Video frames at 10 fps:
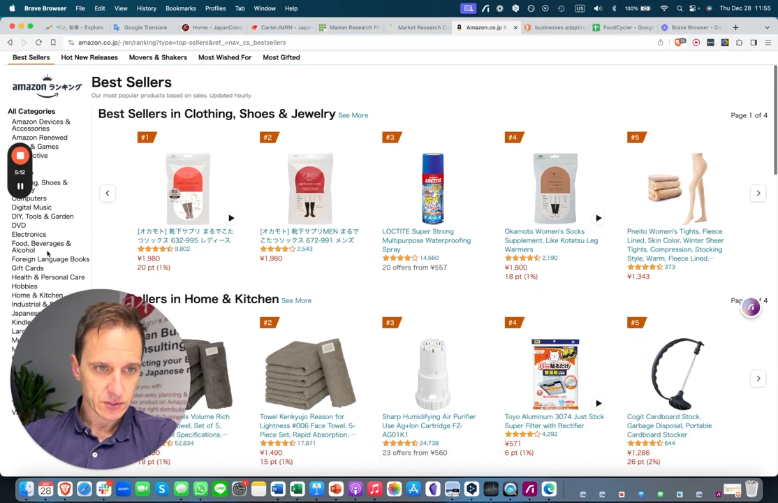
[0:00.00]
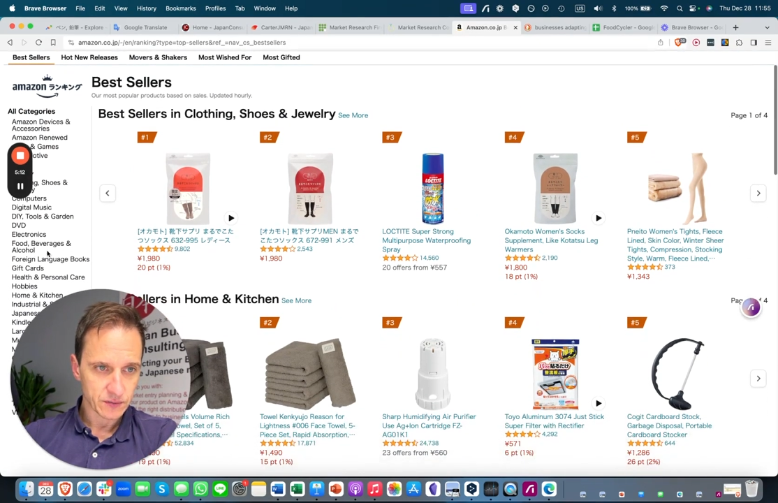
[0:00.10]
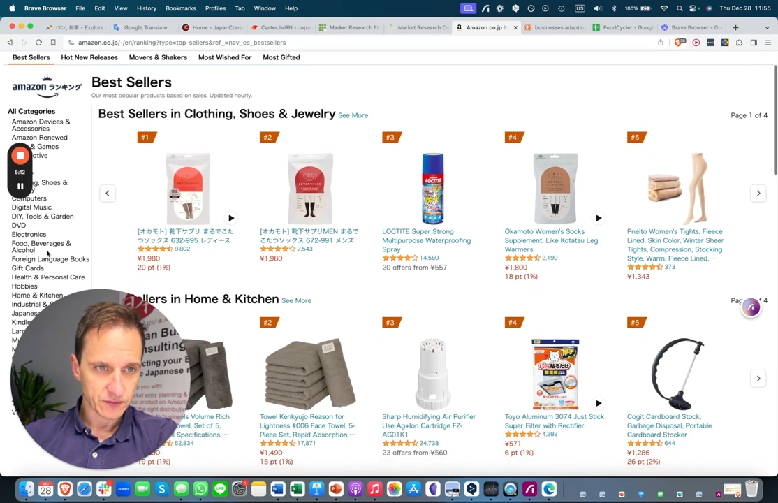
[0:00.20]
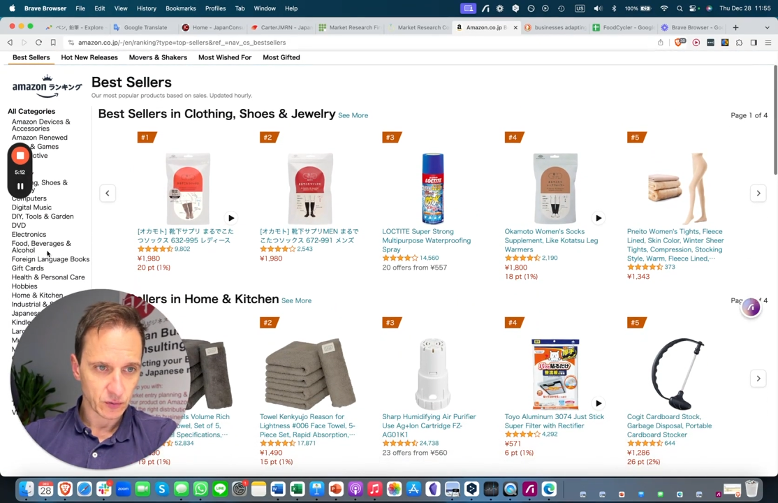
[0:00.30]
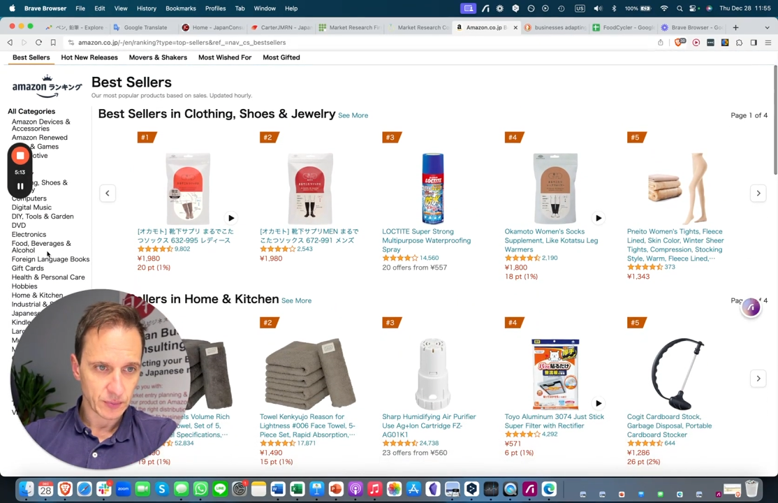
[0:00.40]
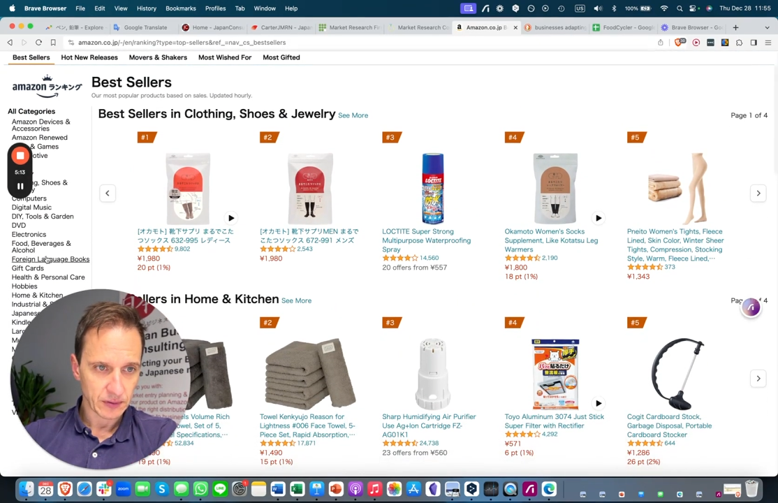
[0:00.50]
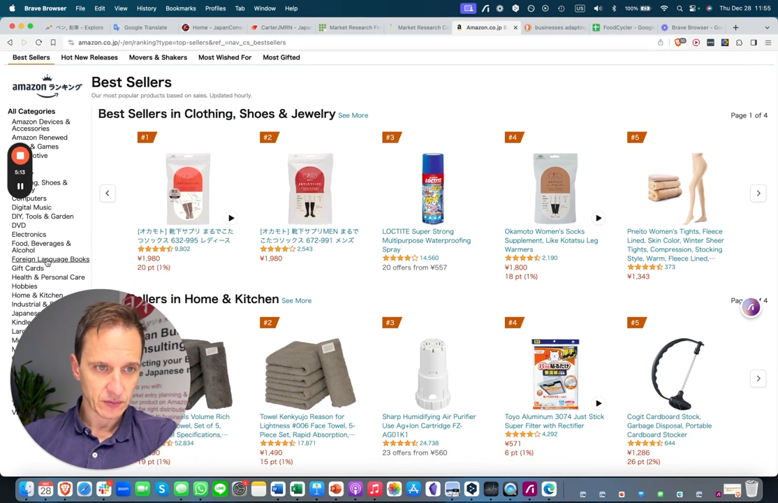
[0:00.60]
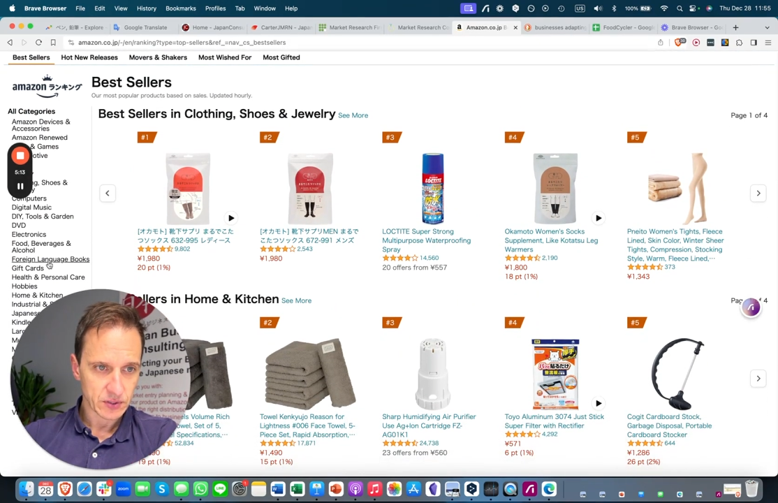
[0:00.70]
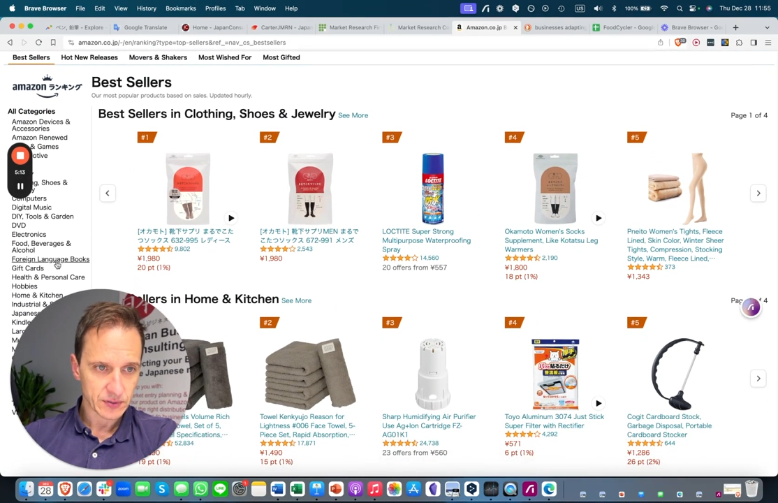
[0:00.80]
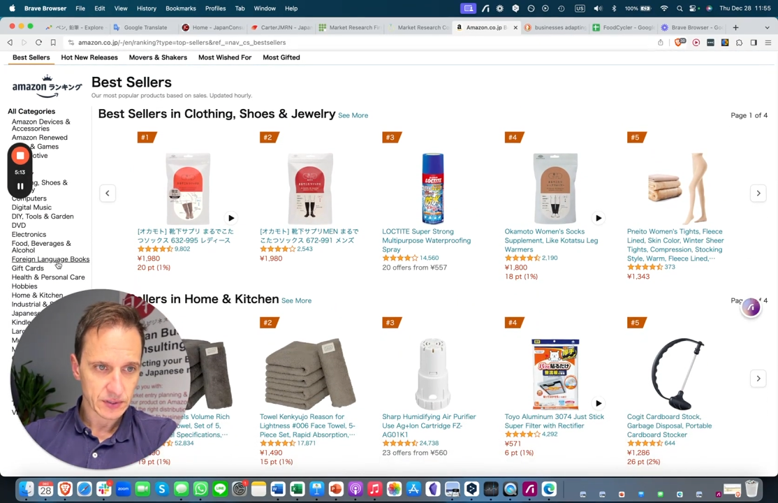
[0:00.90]
food,
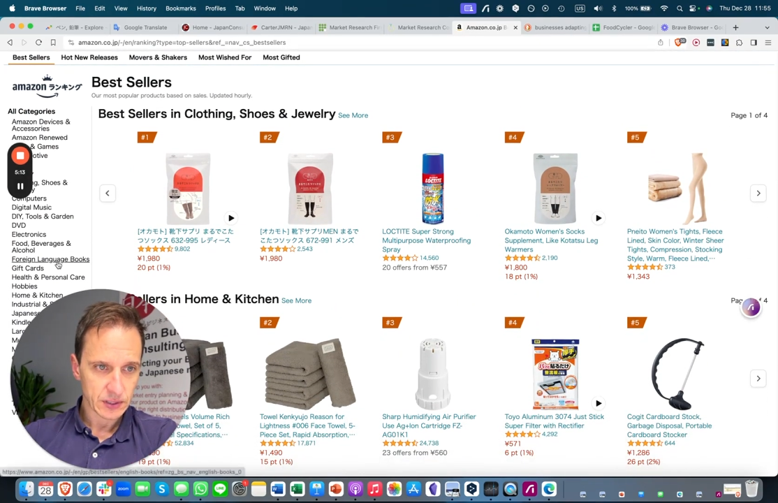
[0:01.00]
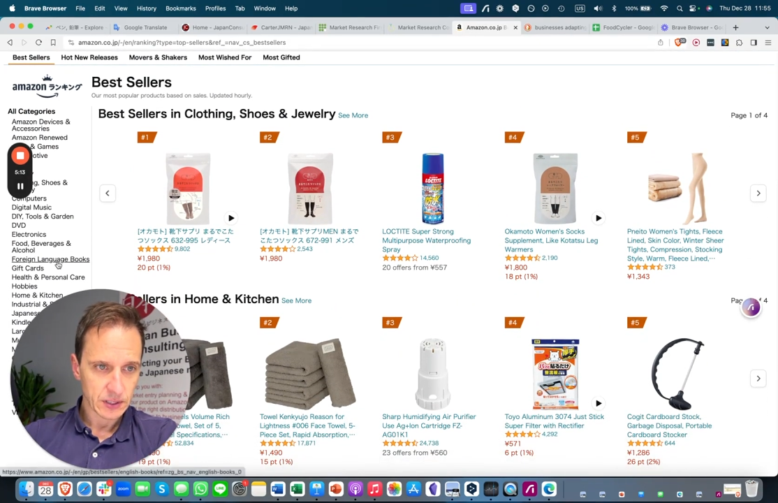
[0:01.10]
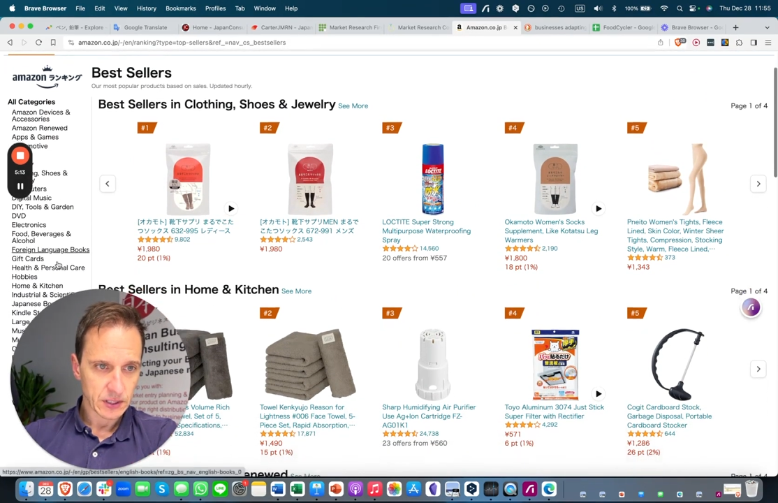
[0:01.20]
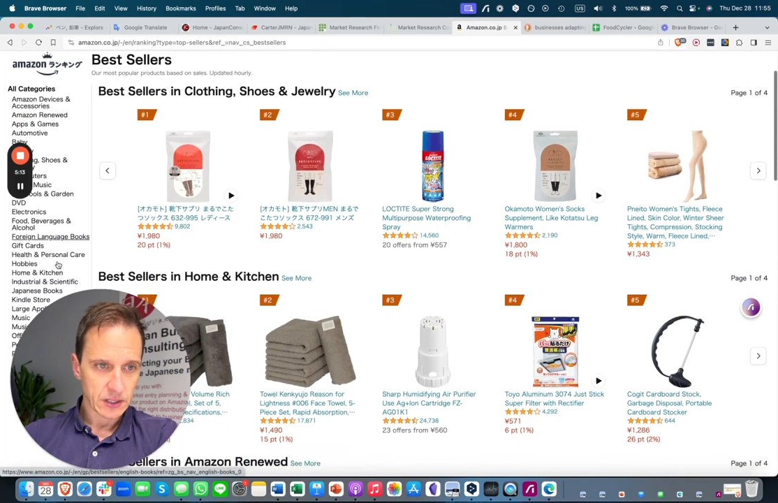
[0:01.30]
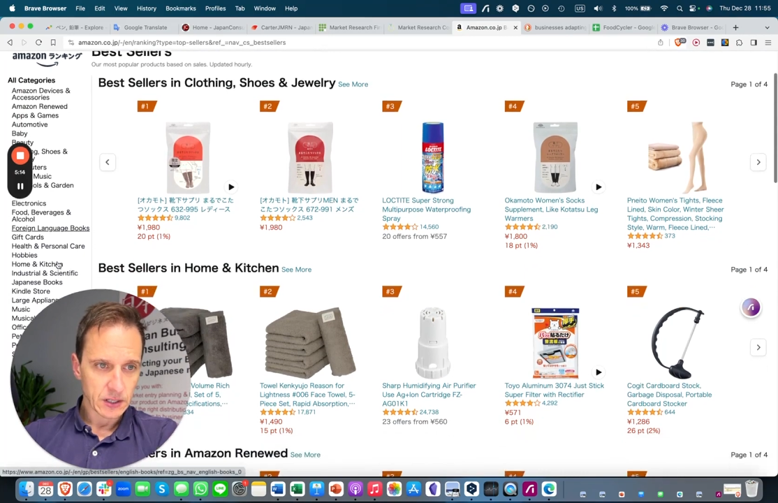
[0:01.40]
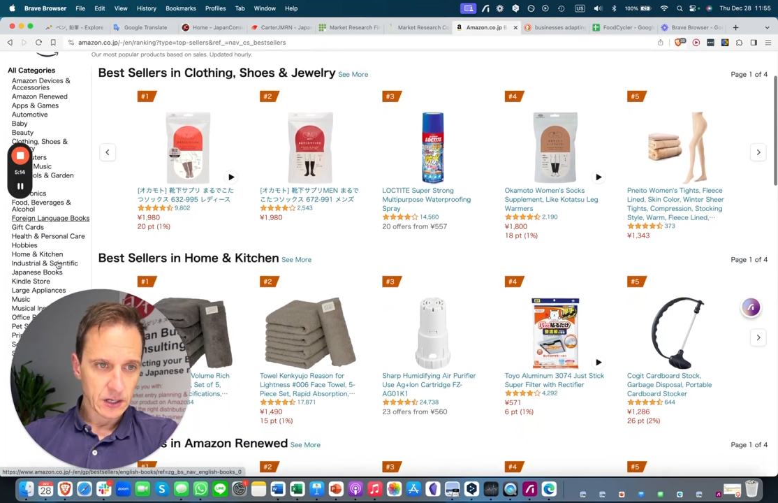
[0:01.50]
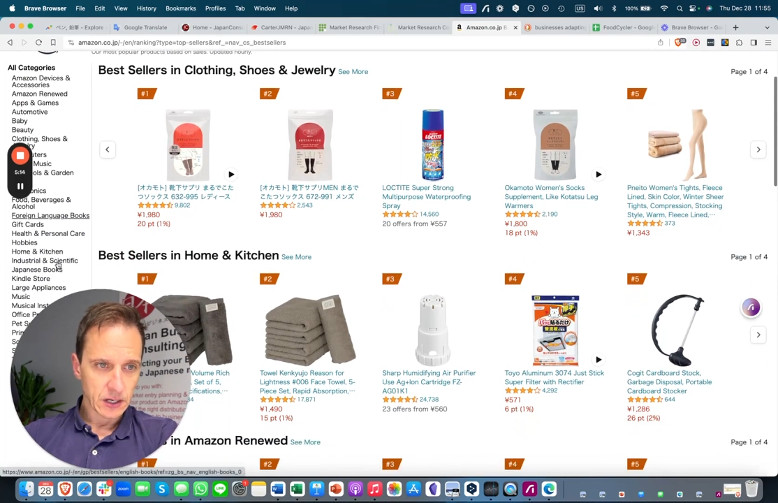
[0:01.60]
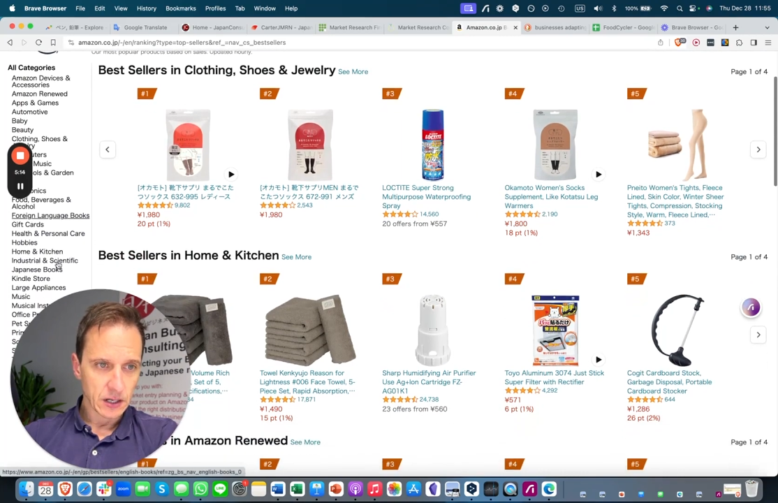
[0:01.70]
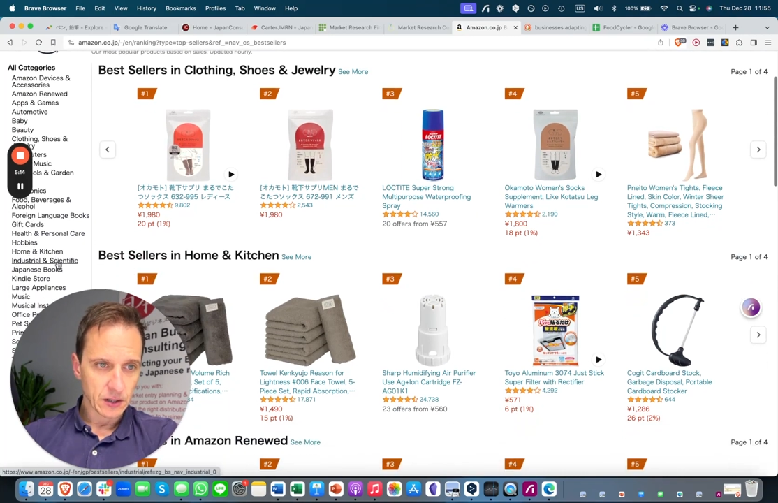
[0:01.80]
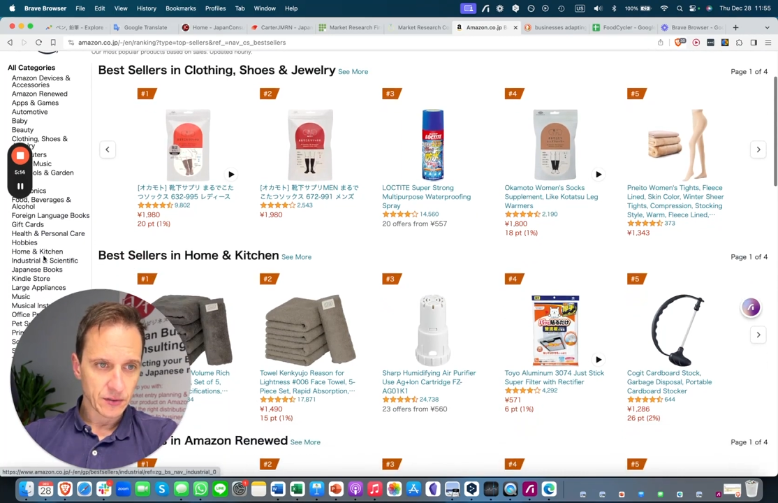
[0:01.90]
beverage,
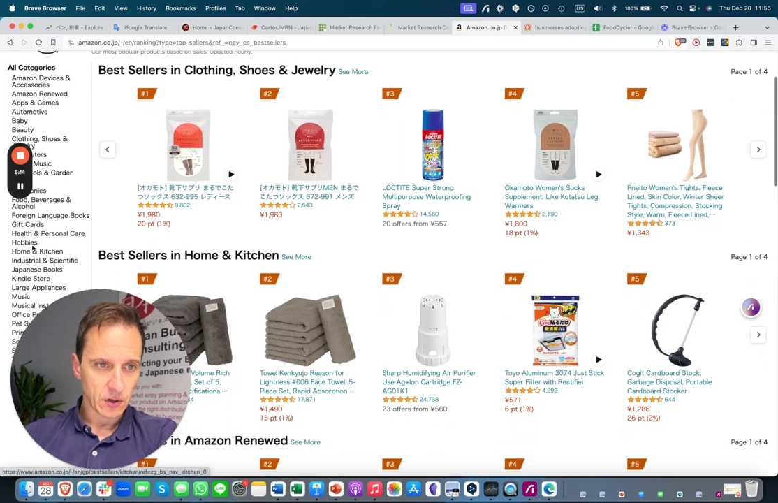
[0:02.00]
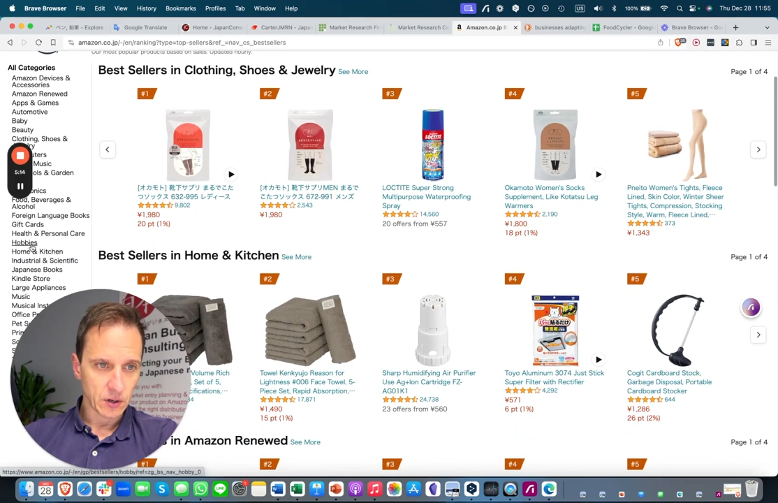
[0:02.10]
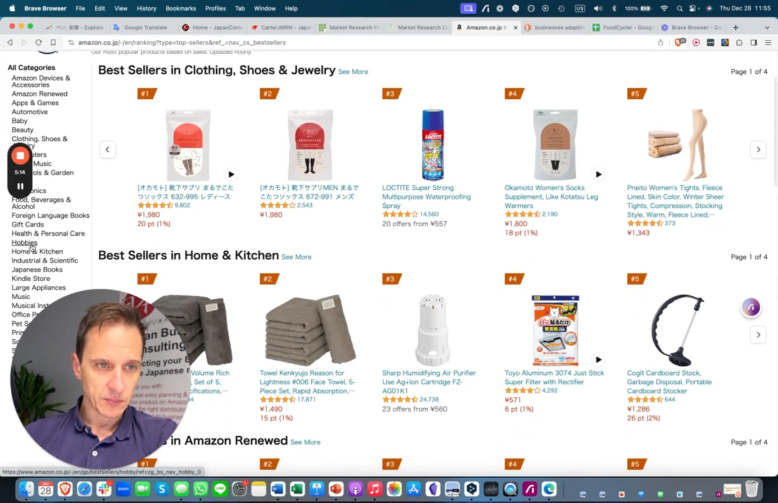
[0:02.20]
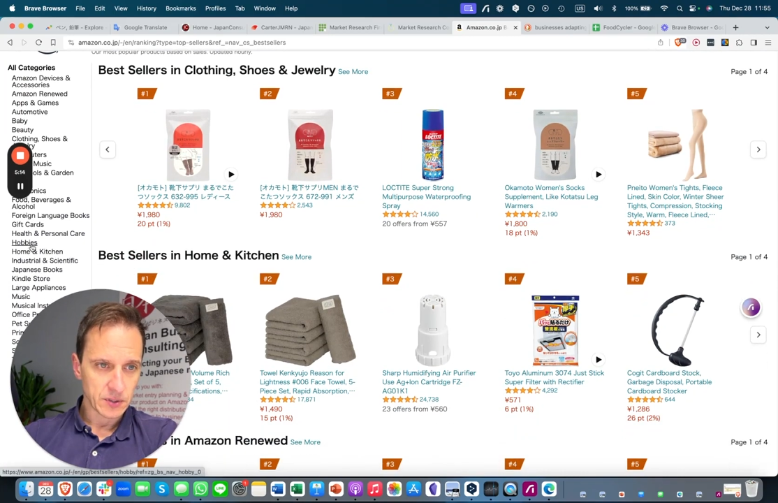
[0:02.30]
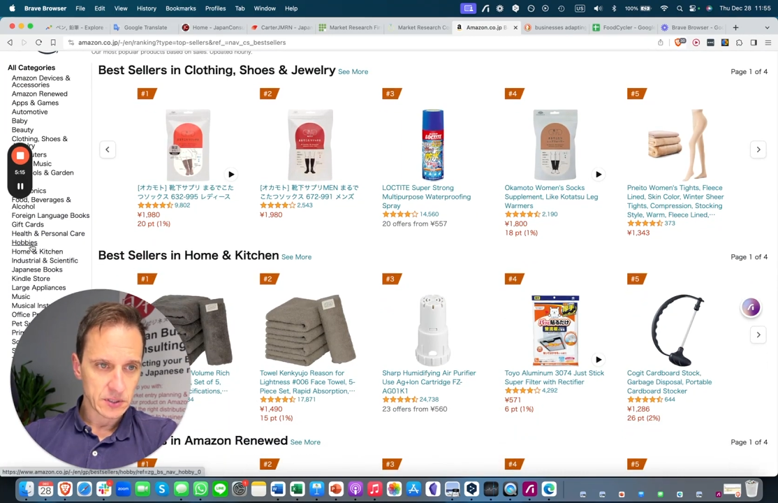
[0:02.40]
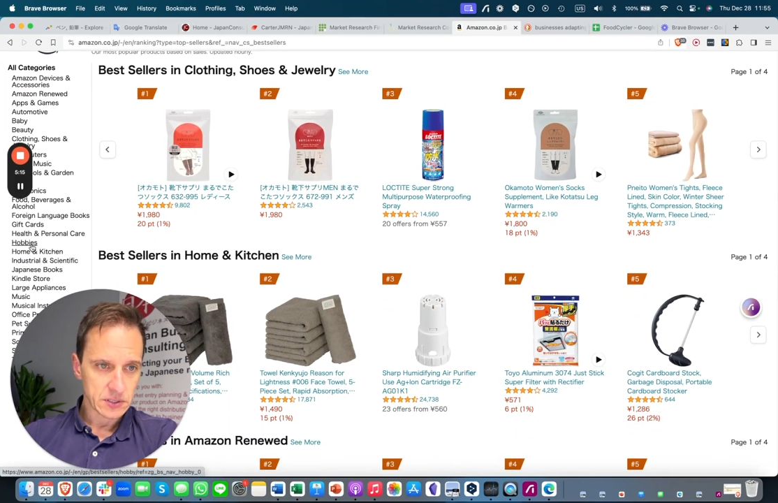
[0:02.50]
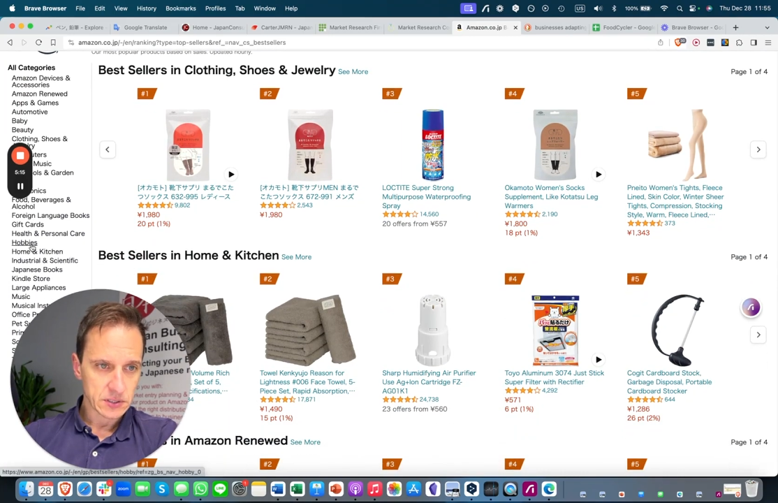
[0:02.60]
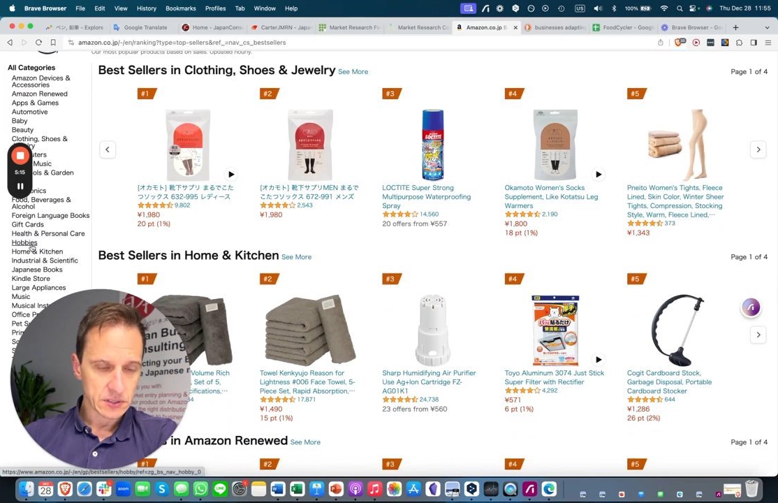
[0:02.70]
health, hobbies.